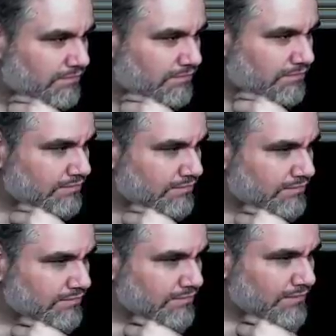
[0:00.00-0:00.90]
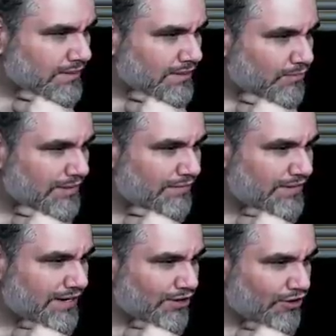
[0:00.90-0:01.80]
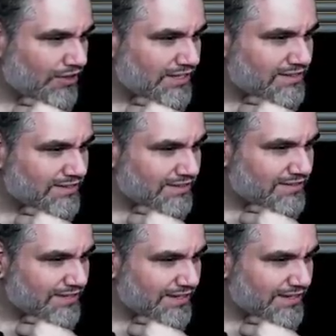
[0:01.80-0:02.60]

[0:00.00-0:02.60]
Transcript: I don't know, I think it's... We're definitely not all instants.